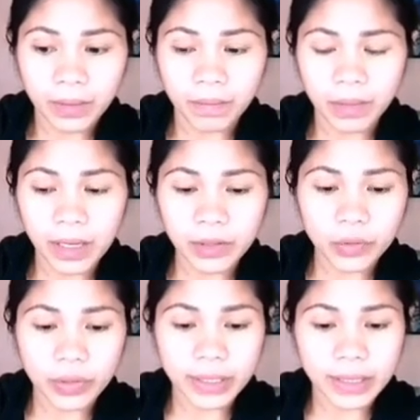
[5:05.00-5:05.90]
lot
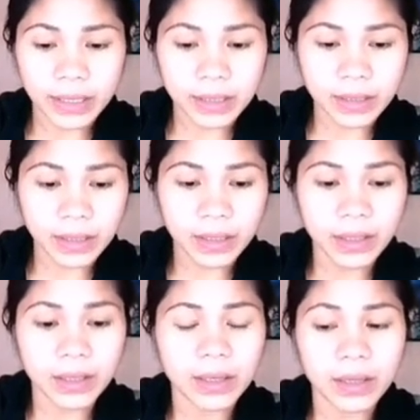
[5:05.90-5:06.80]
13,
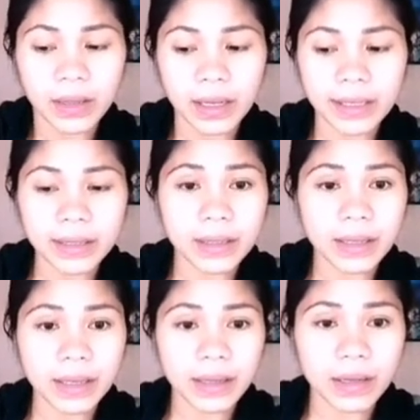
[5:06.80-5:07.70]
Lot
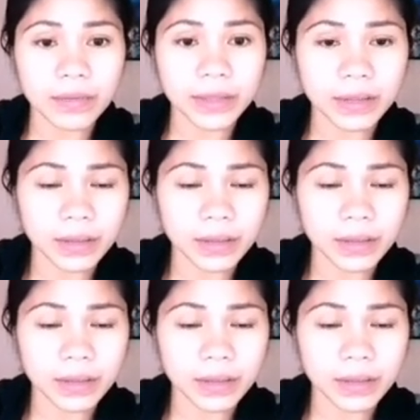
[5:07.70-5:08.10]
11,